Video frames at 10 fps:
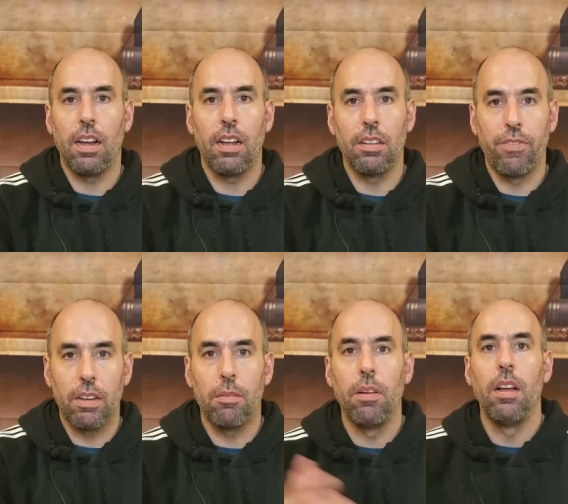on the
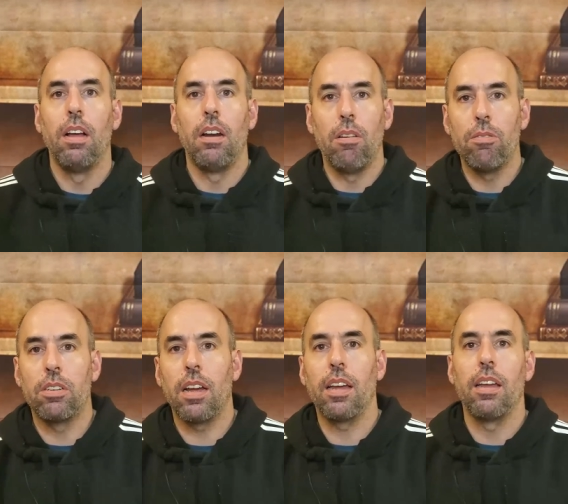film,
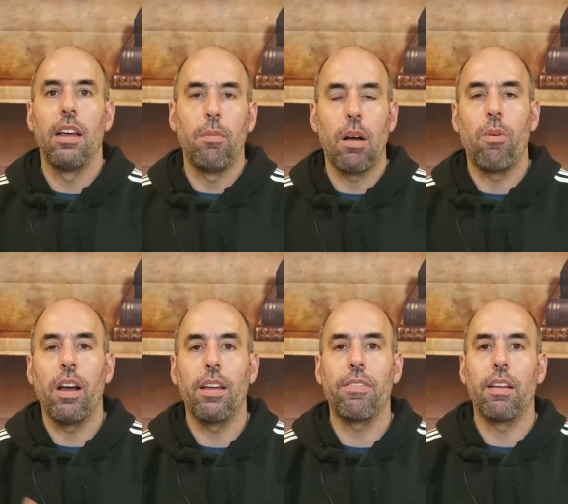Lotje, my
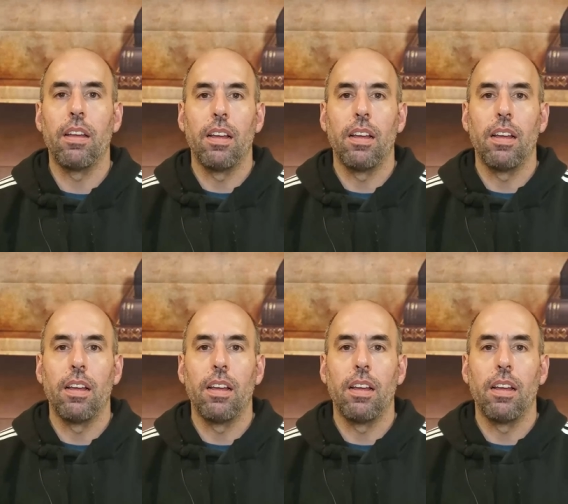wife,